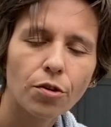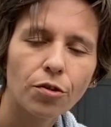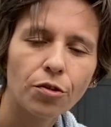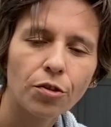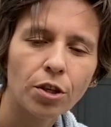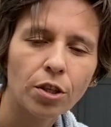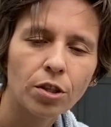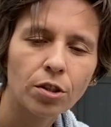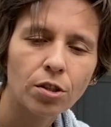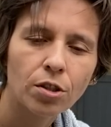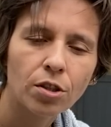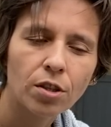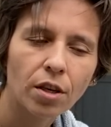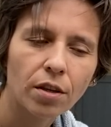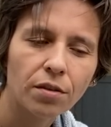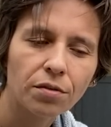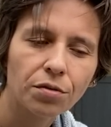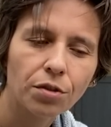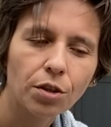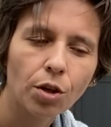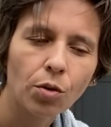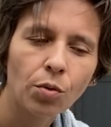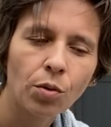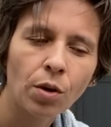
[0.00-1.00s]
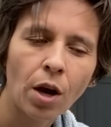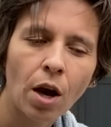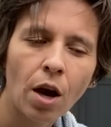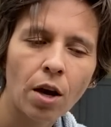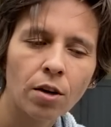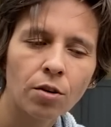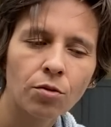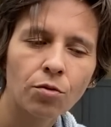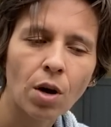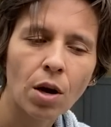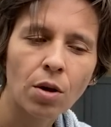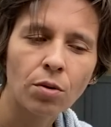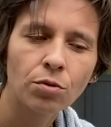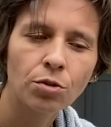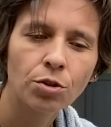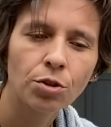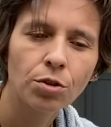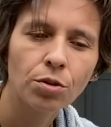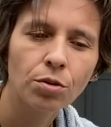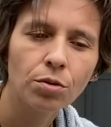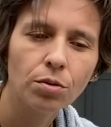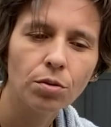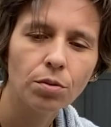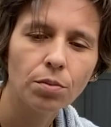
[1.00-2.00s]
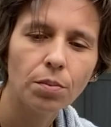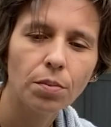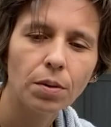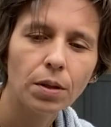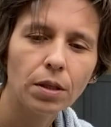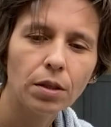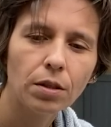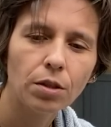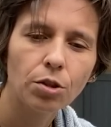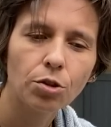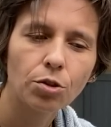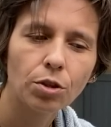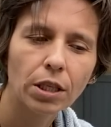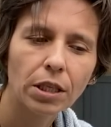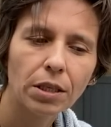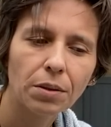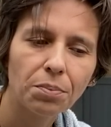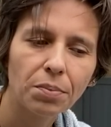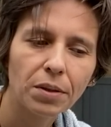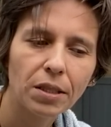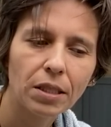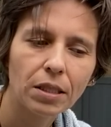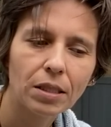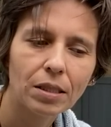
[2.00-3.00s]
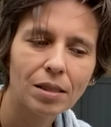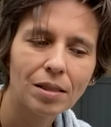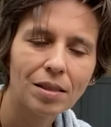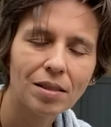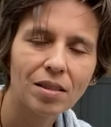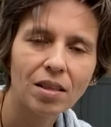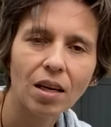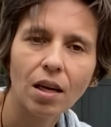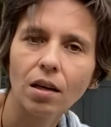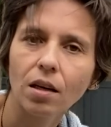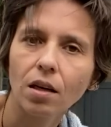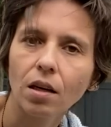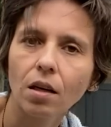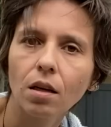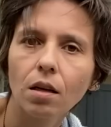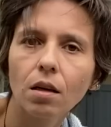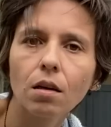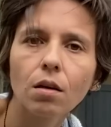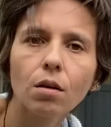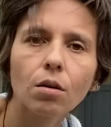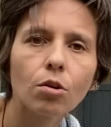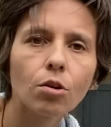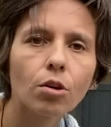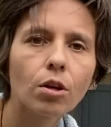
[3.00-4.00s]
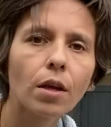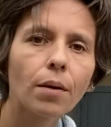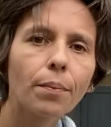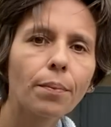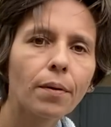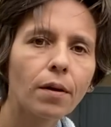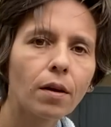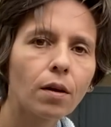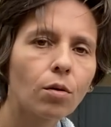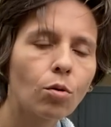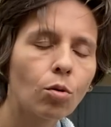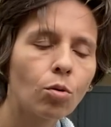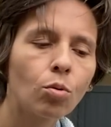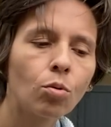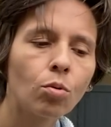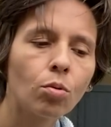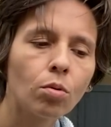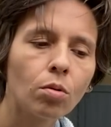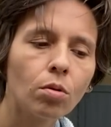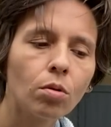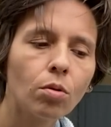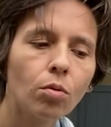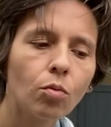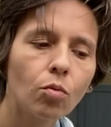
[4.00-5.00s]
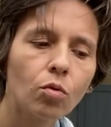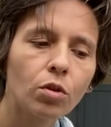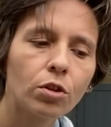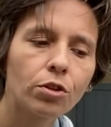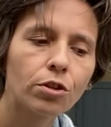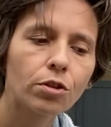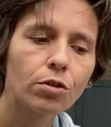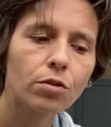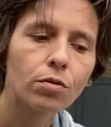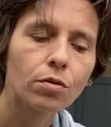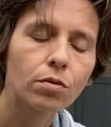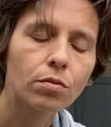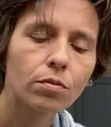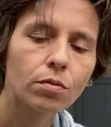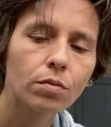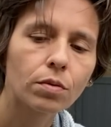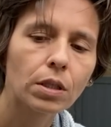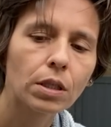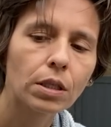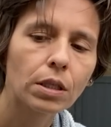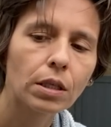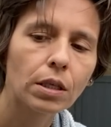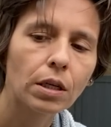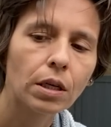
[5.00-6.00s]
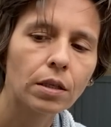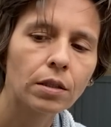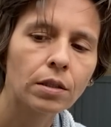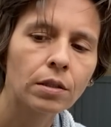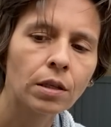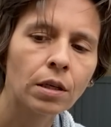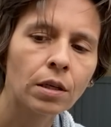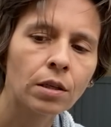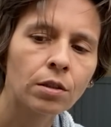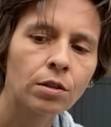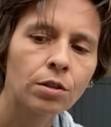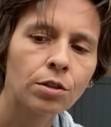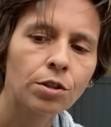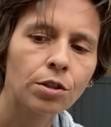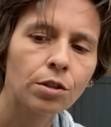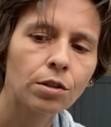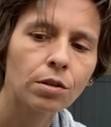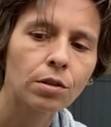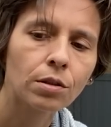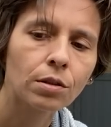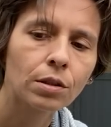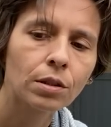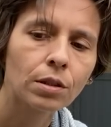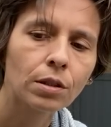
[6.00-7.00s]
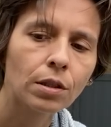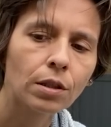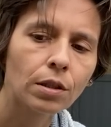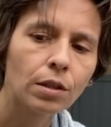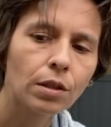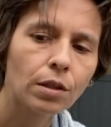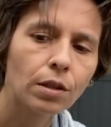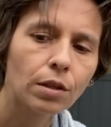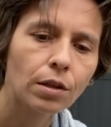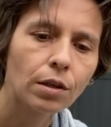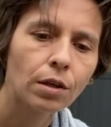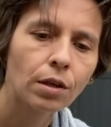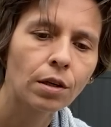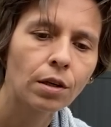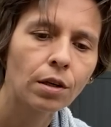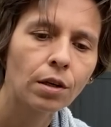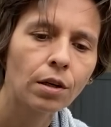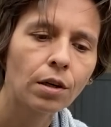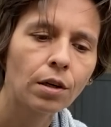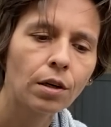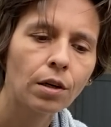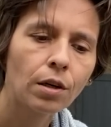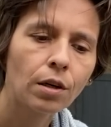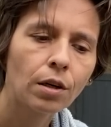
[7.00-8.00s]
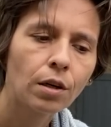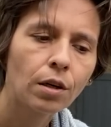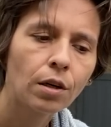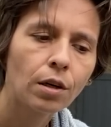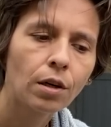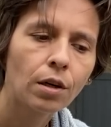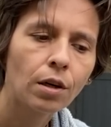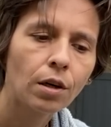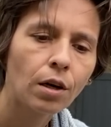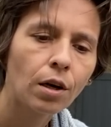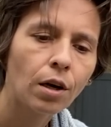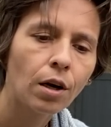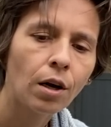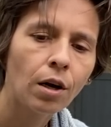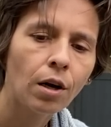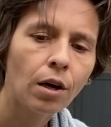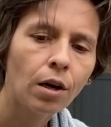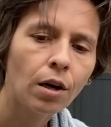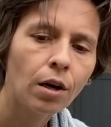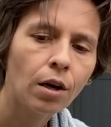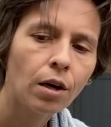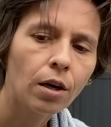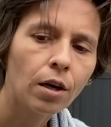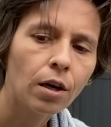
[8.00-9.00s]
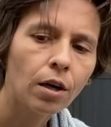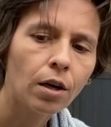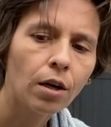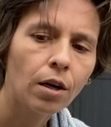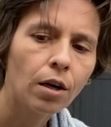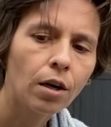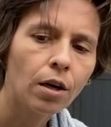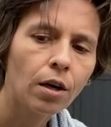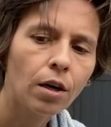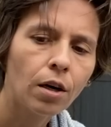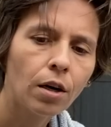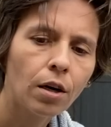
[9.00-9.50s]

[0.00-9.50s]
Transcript: there's stuff going on around you, but you're keeping it steady. You're keeping it cool, which is a really nice energy to see here. Uh...